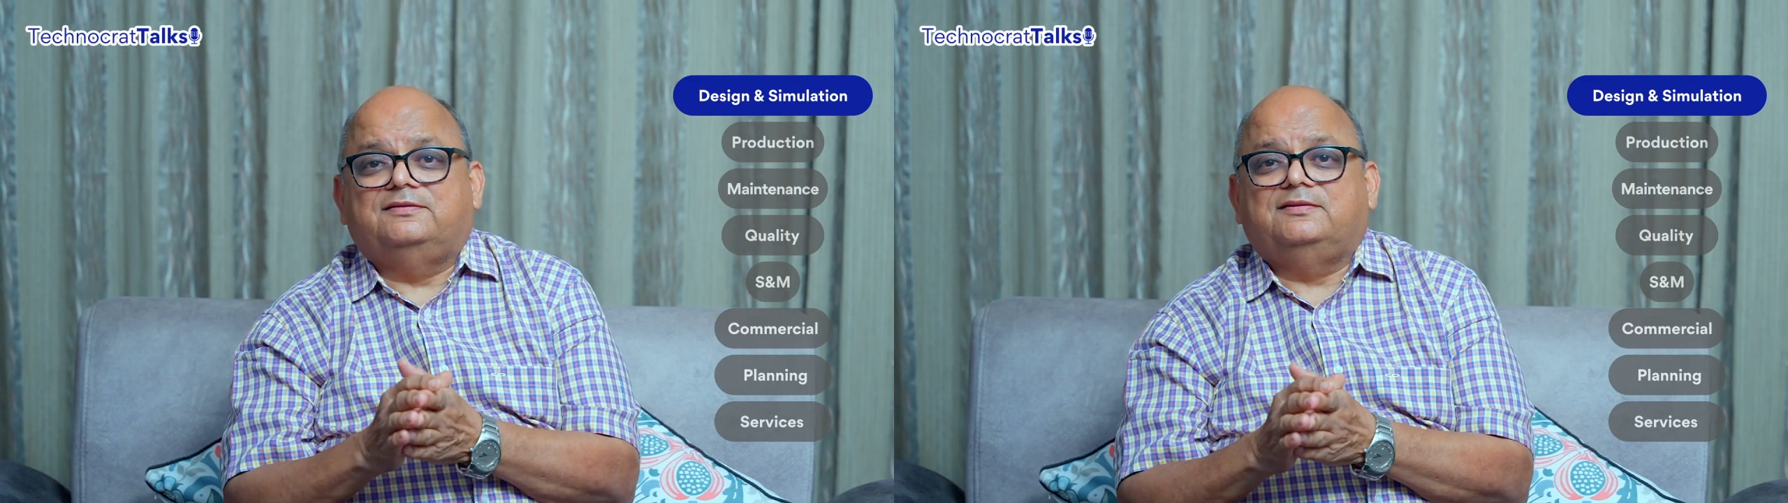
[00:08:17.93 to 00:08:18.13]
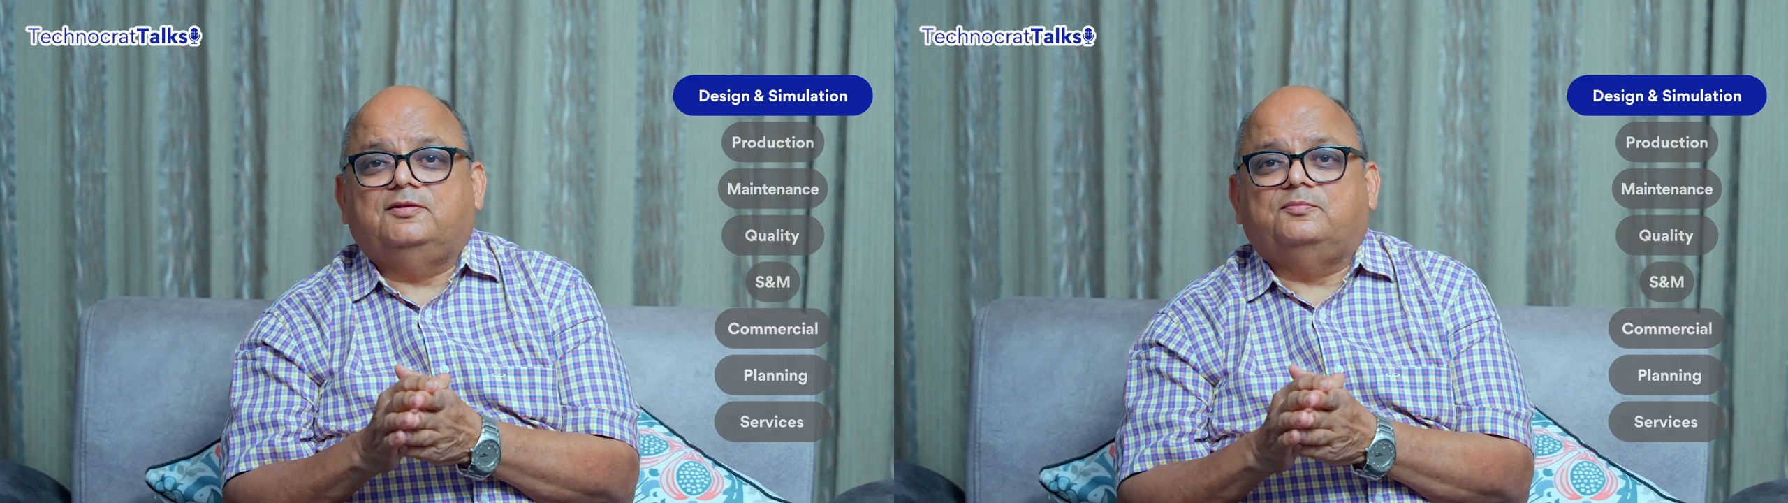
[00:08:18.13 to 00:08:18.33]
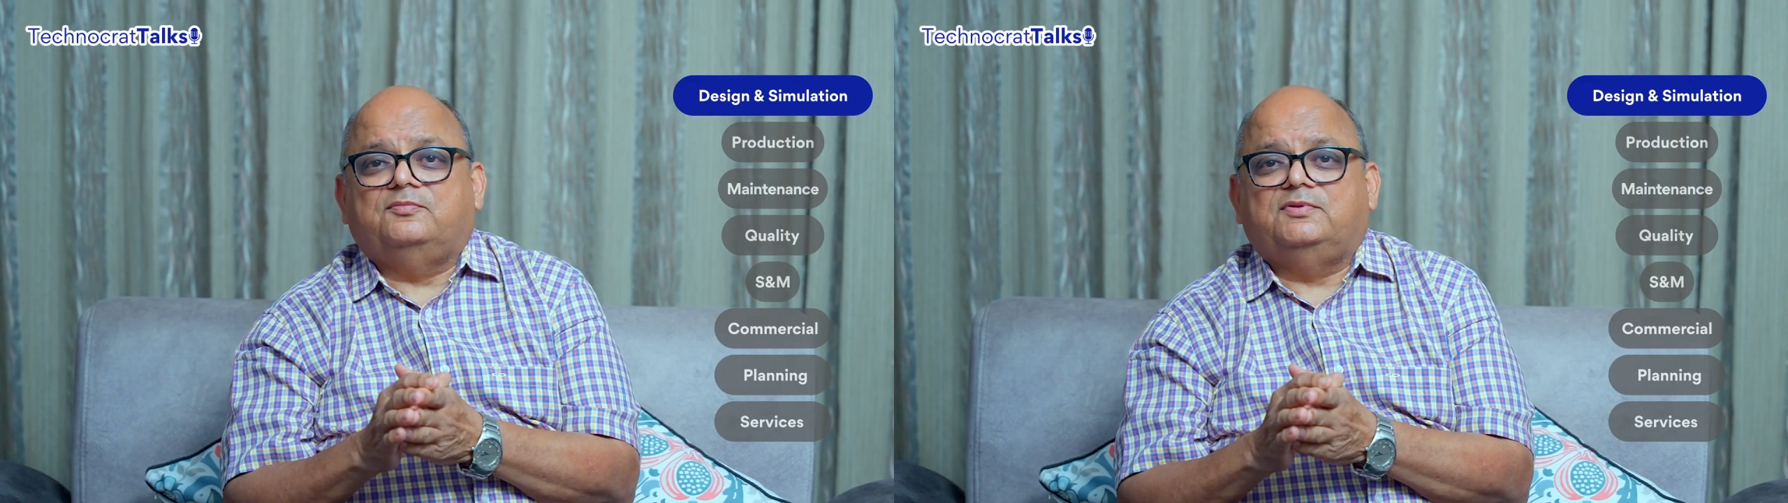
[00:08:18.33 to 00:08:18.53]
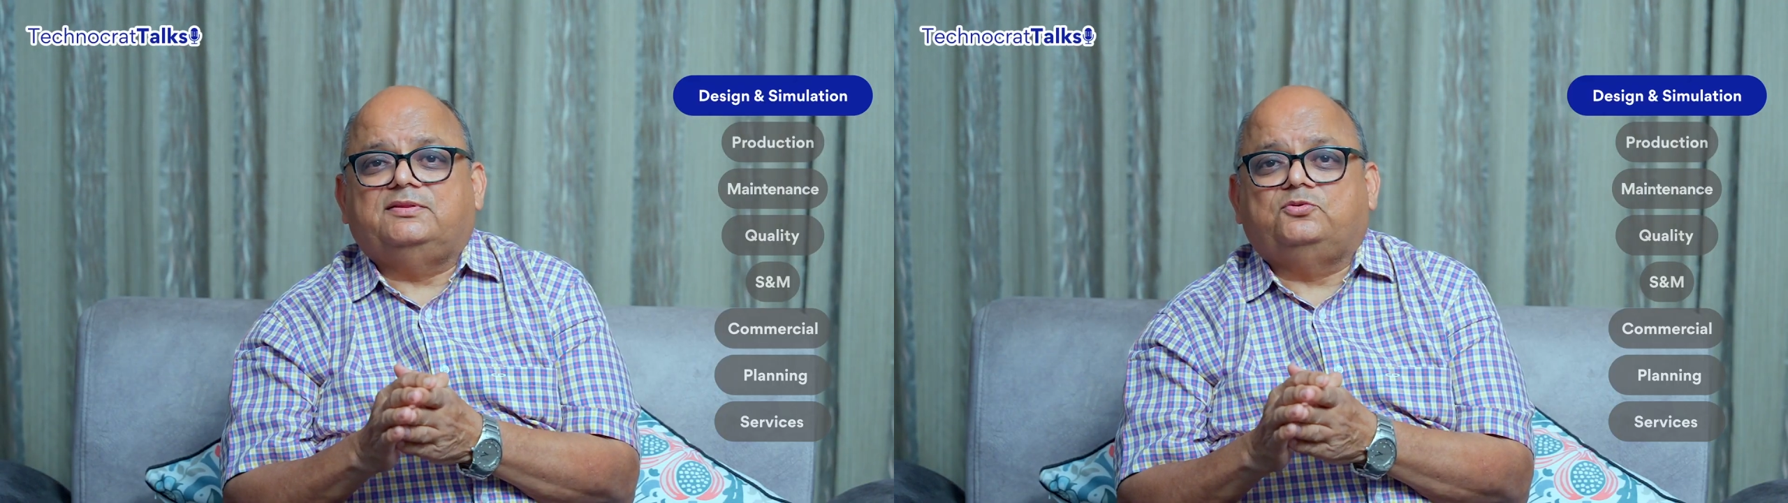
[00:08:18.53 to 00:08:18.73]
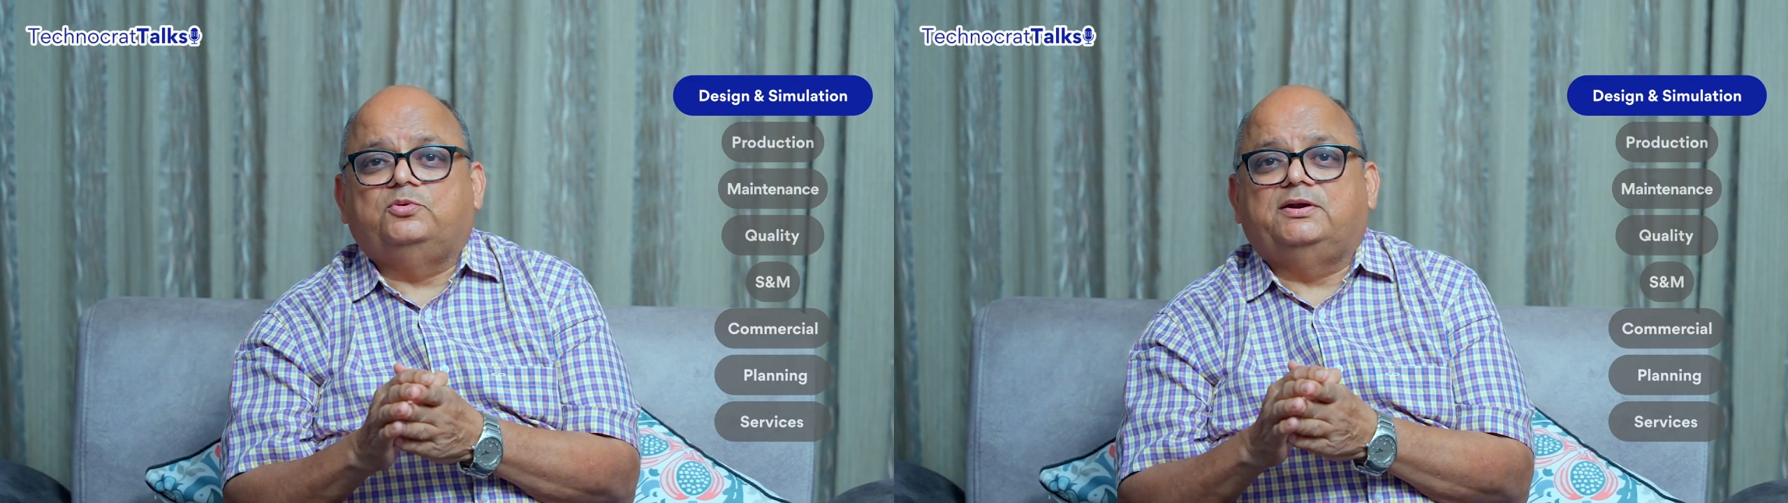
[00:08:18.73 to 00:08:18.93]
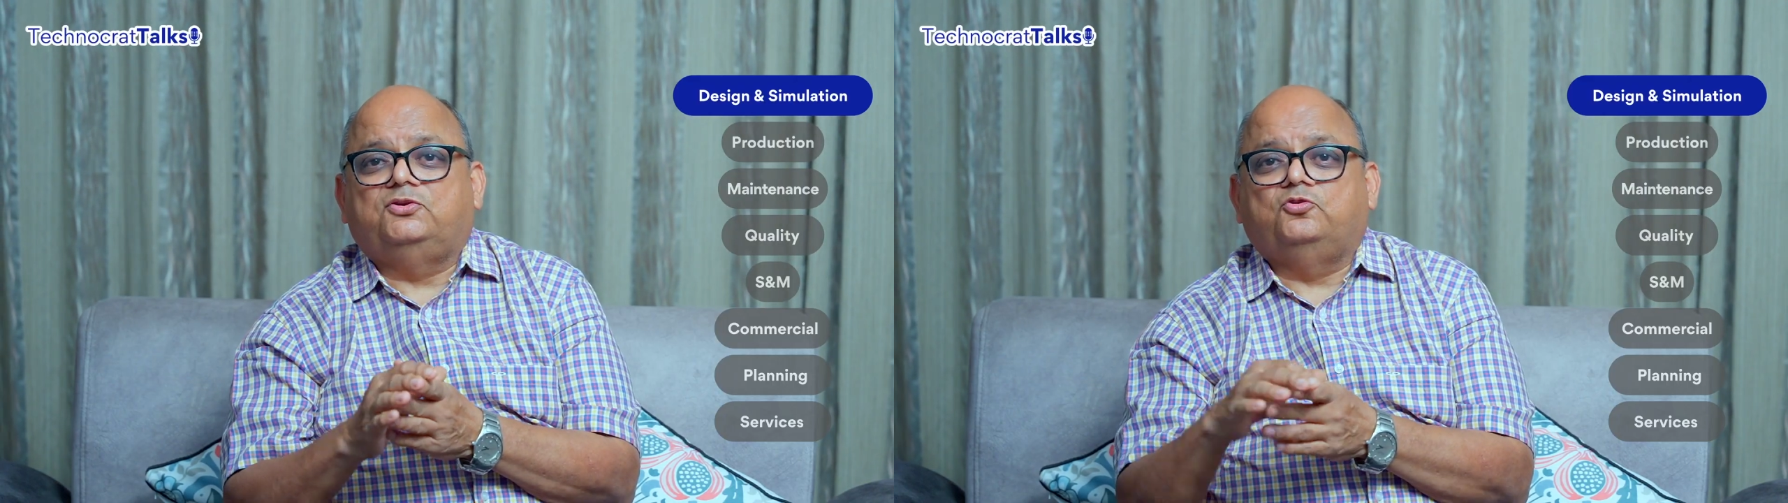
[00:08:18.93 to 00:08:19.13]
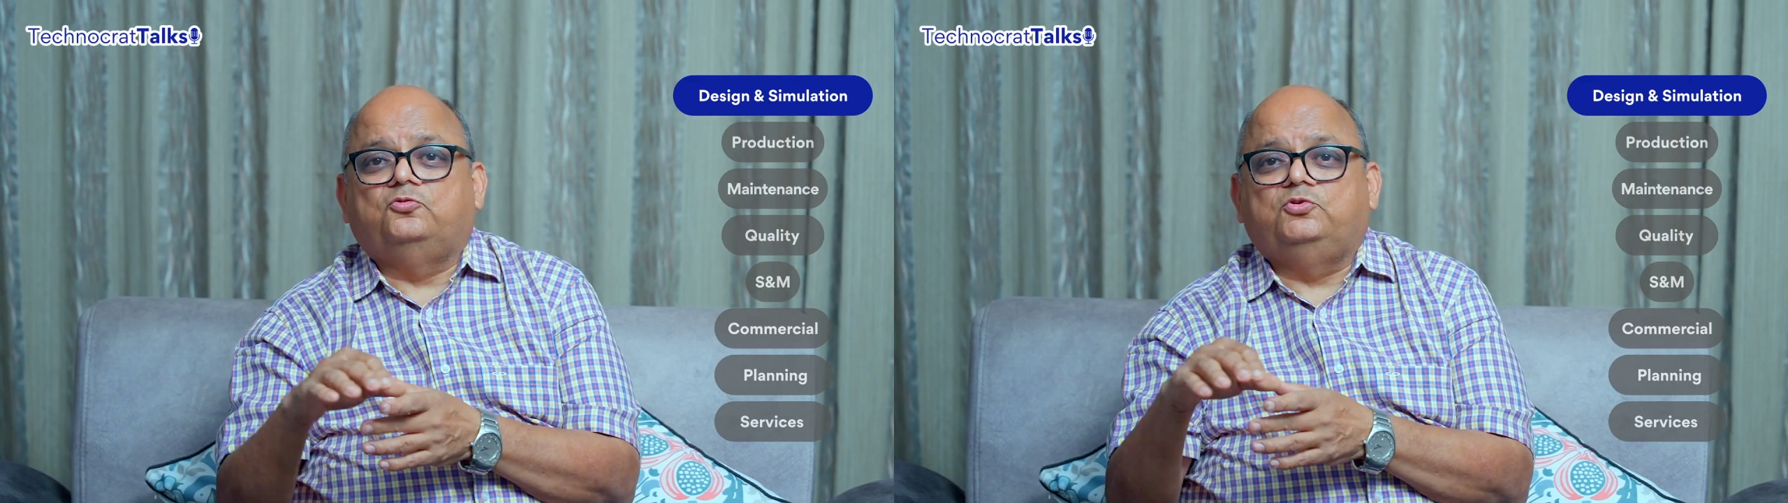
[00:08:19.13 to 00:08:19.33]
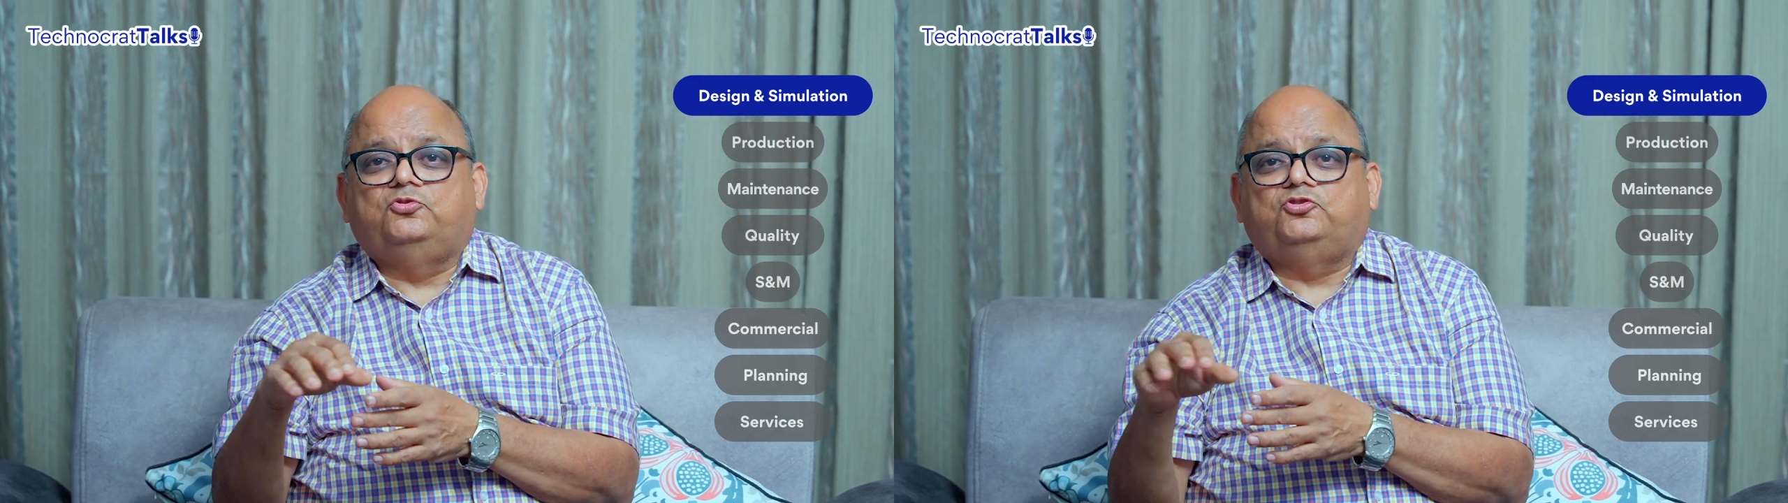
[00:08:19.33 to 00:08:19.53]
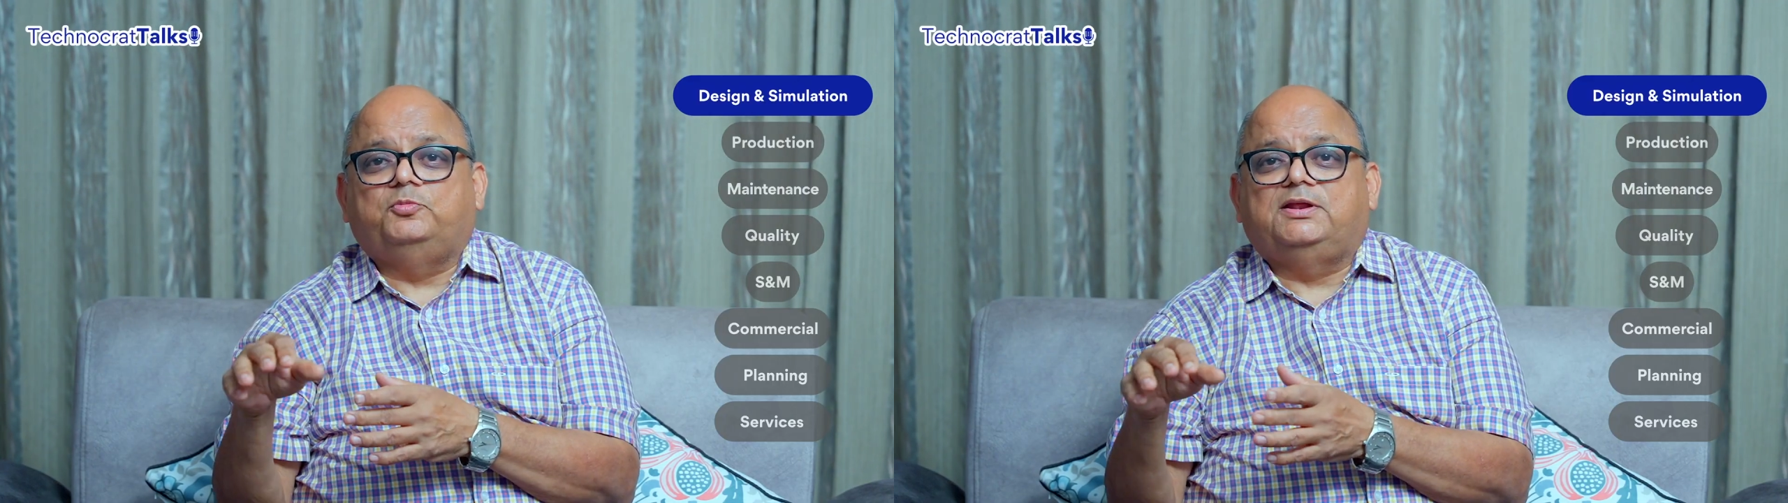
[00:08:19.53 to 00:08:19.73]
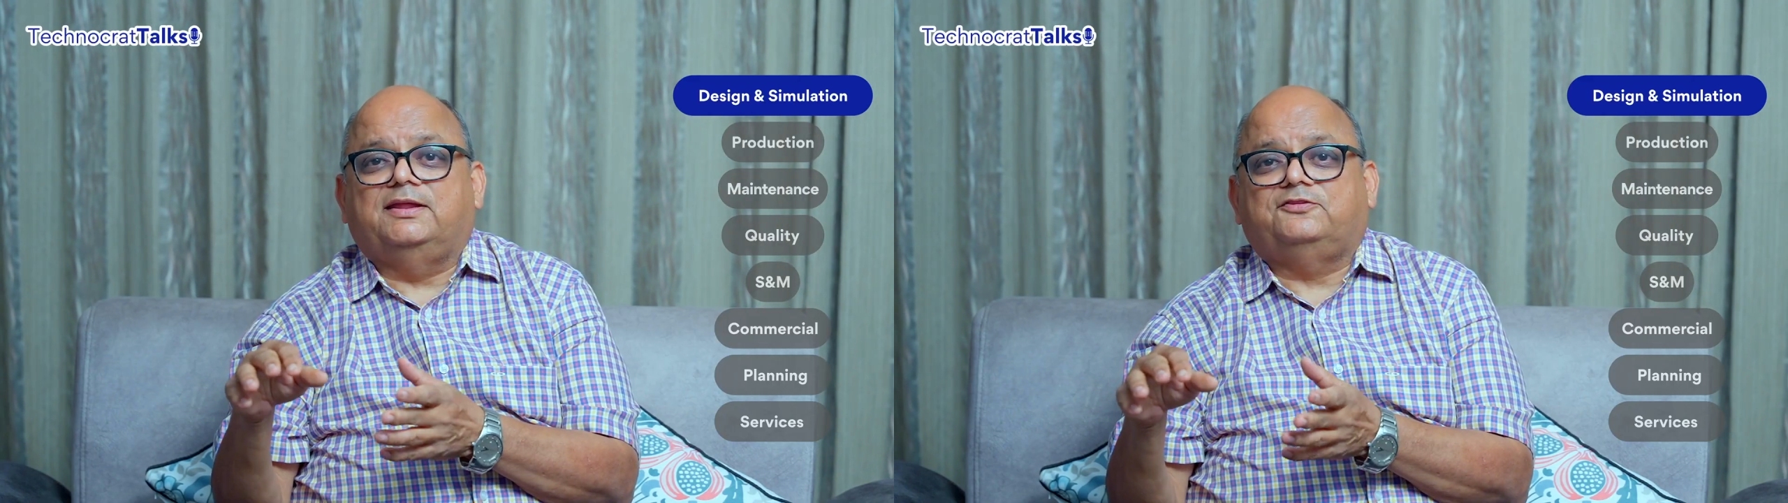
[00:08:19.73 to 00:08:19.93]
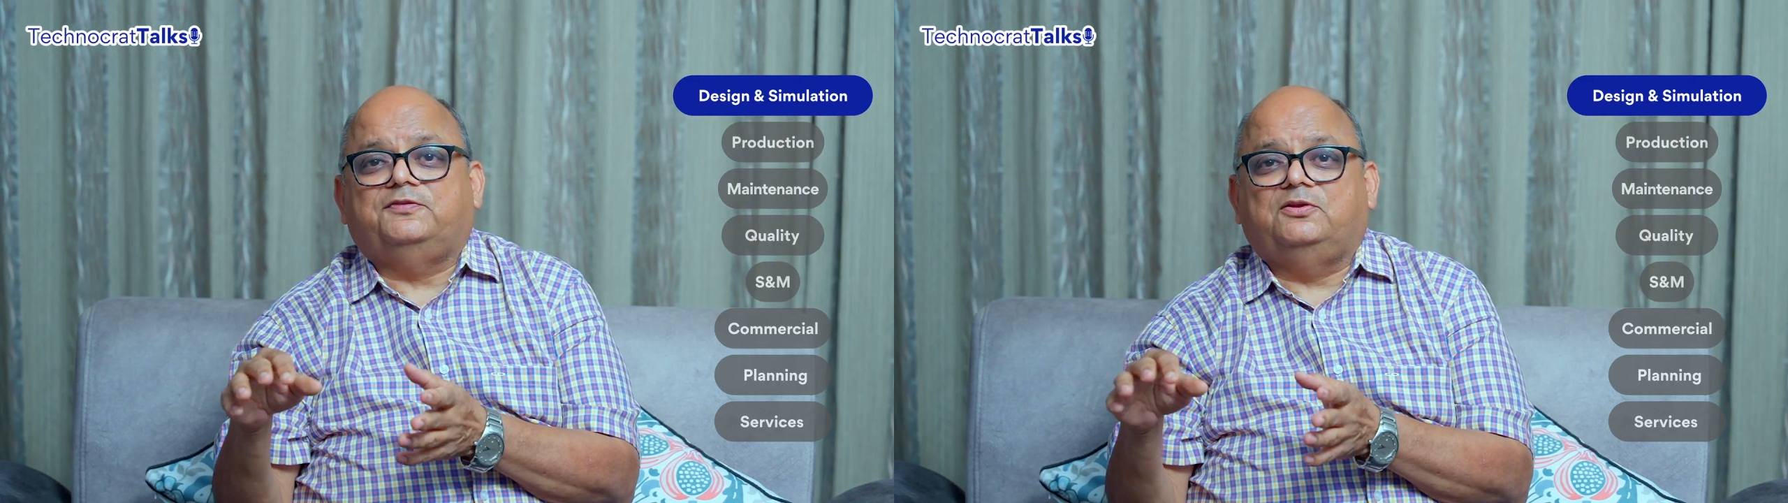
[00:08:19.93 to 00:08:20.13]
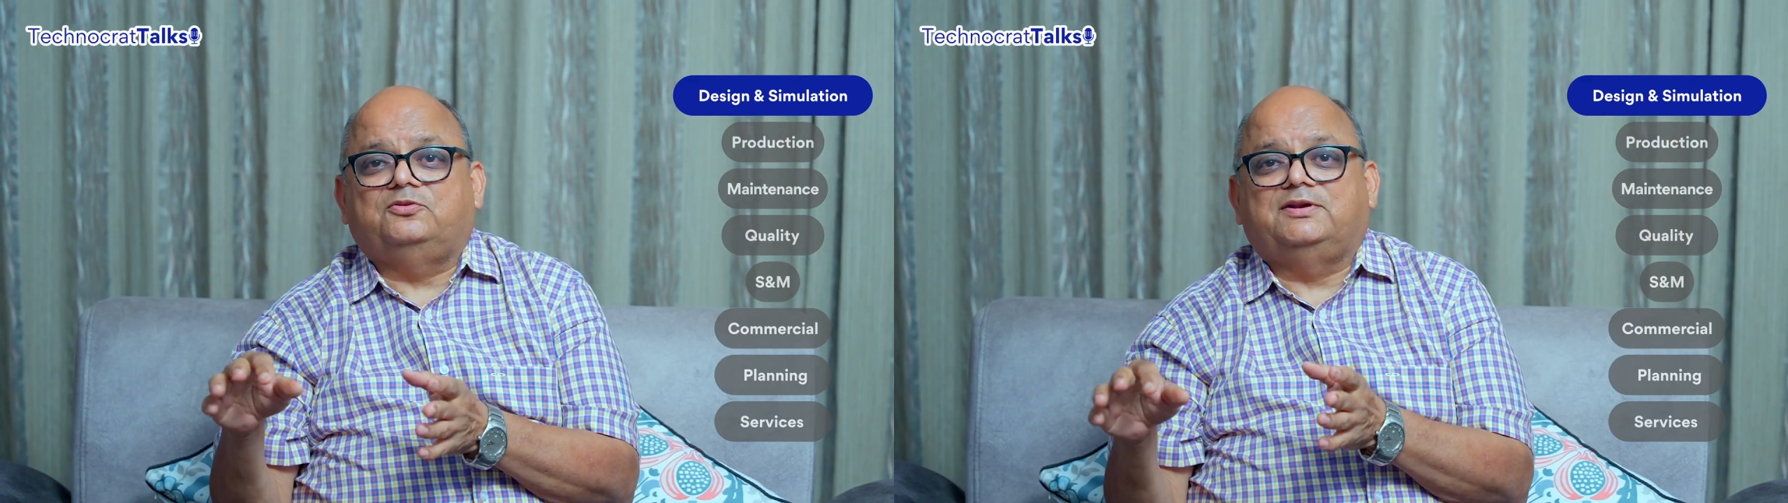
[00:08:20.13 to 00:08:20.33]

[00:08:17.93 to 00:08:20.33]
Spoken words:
The students who used to be class fellows